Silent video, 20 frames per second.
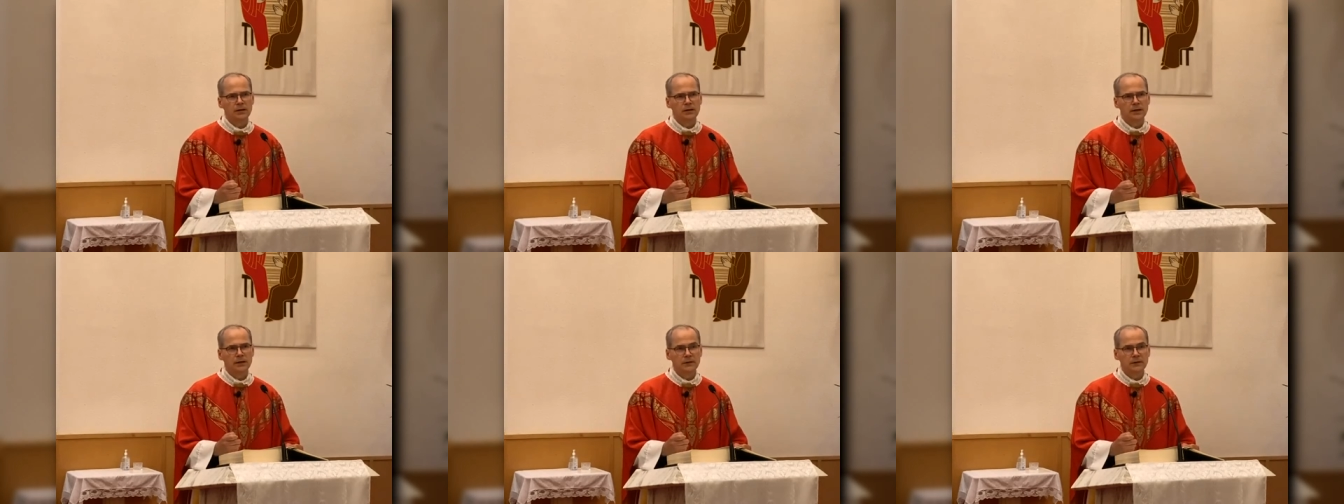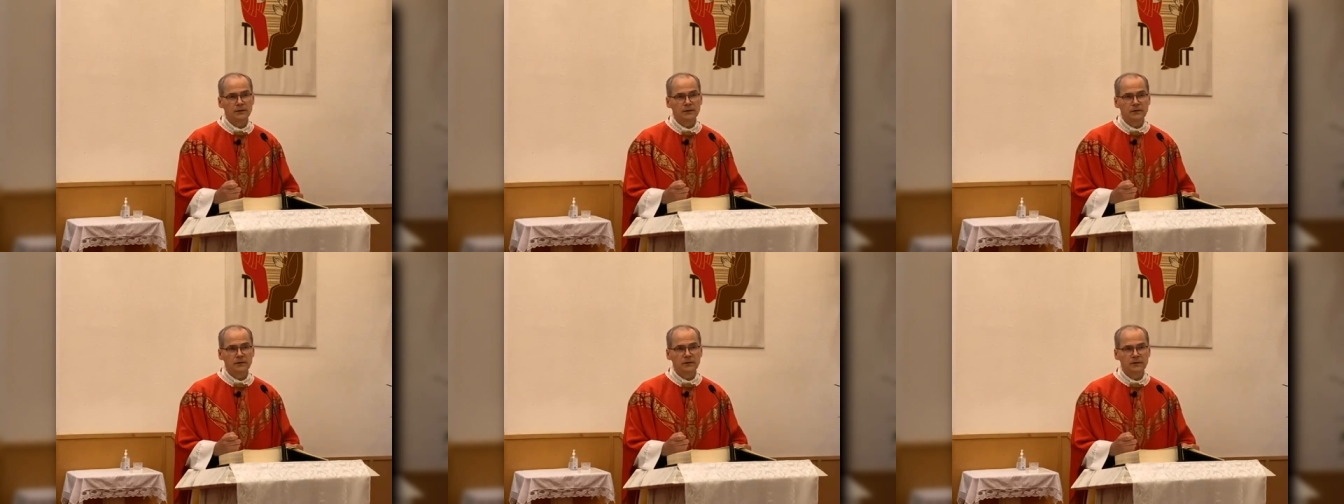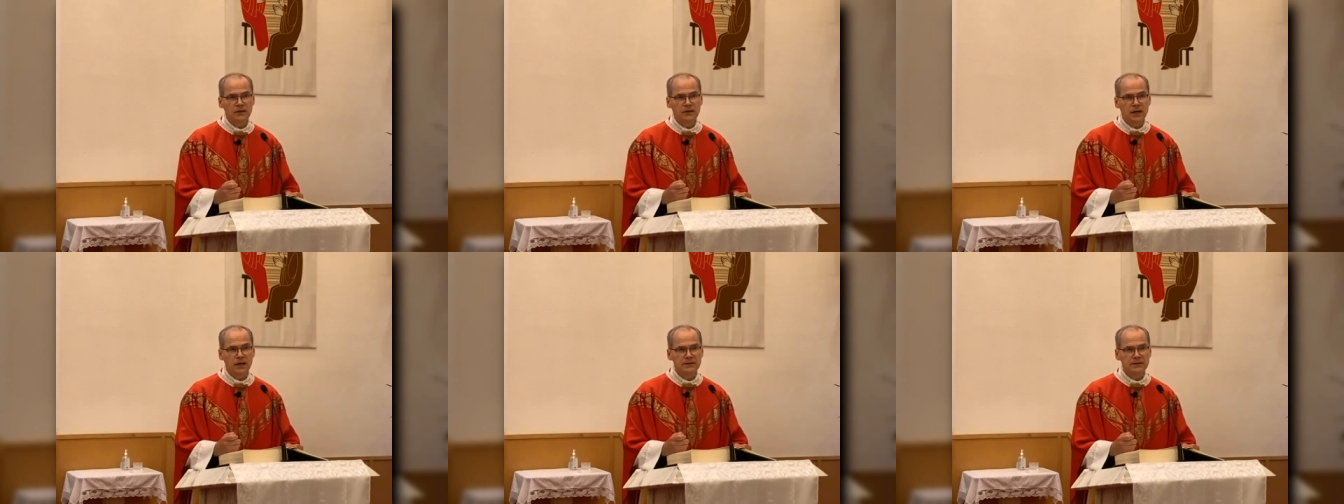And this is
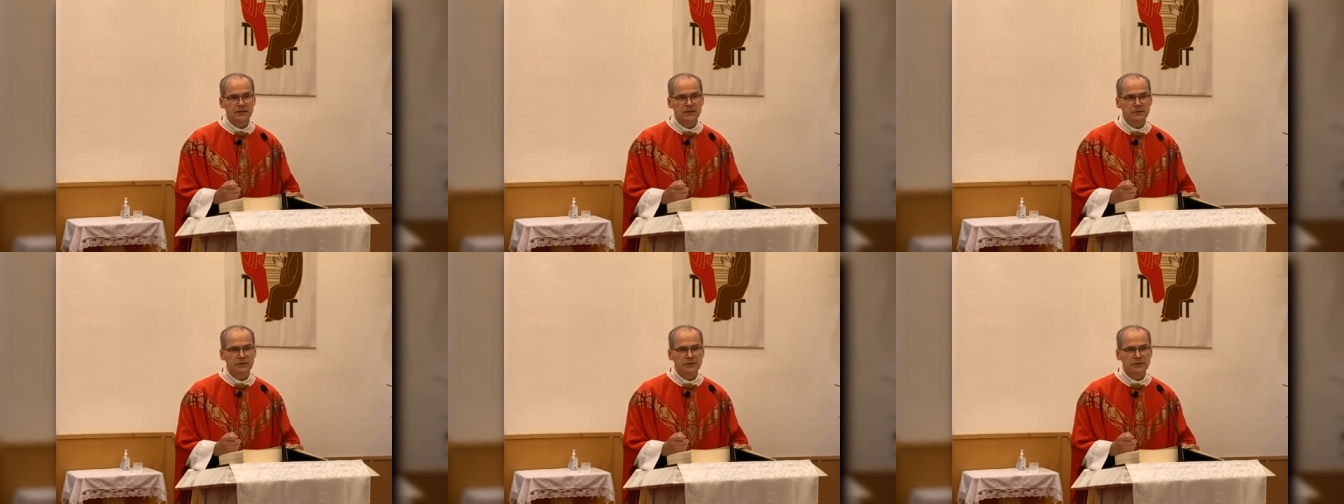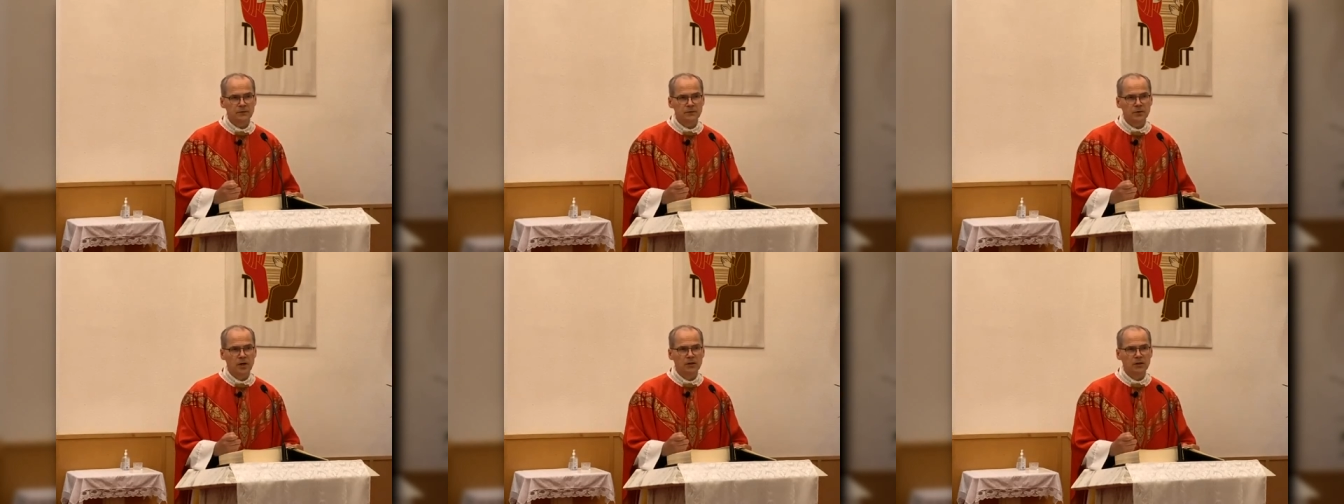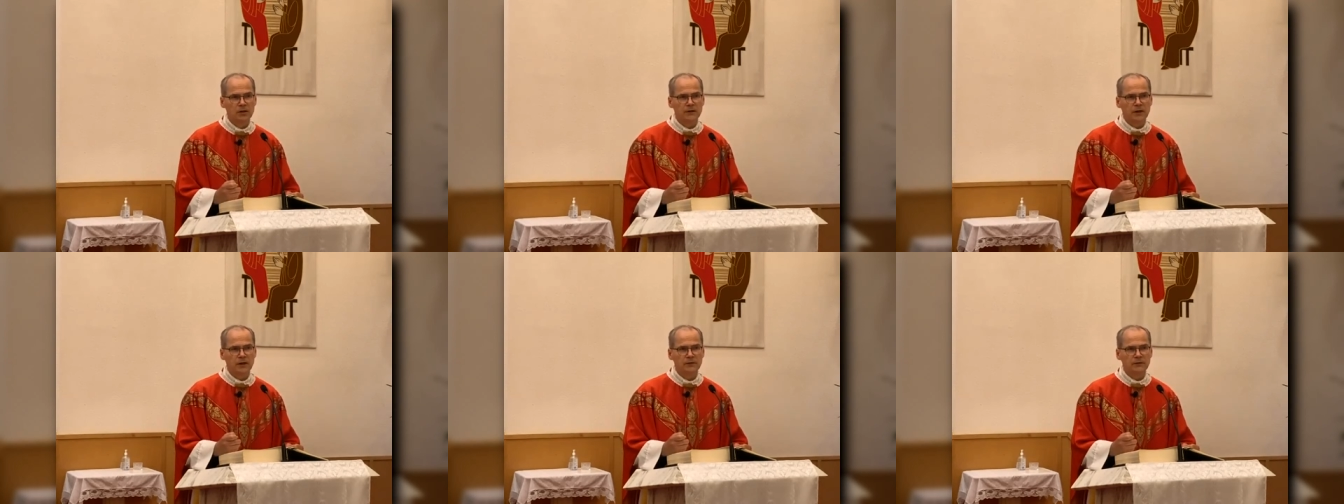the ideal for
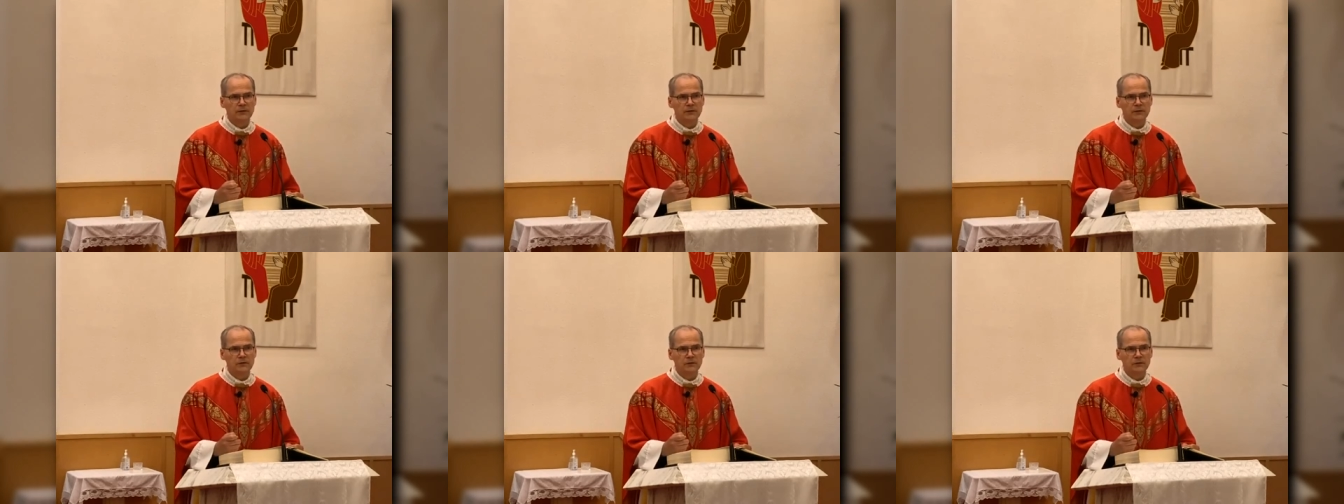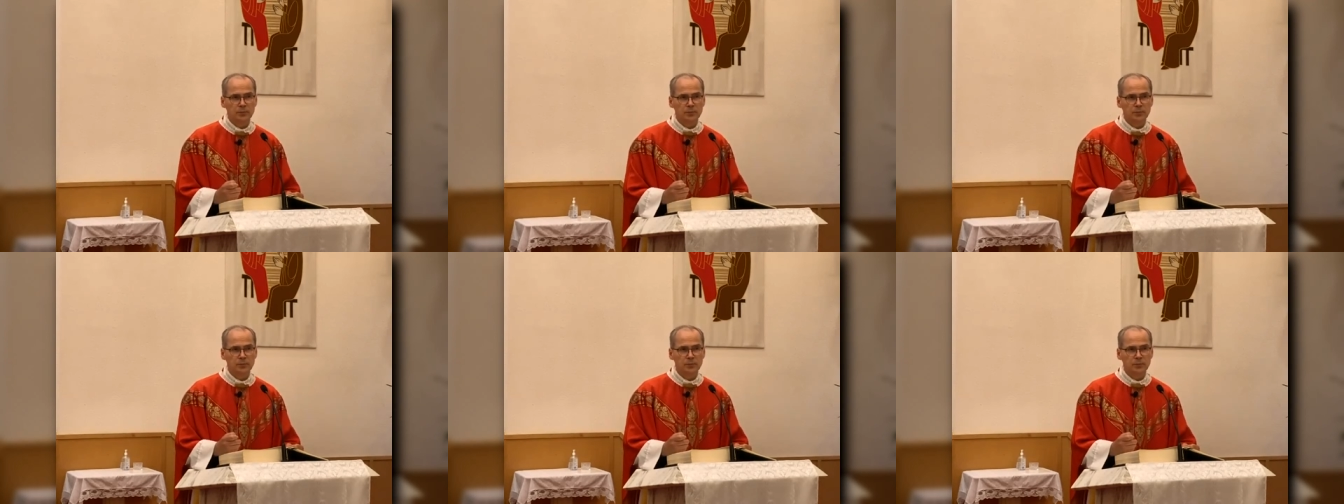all of us.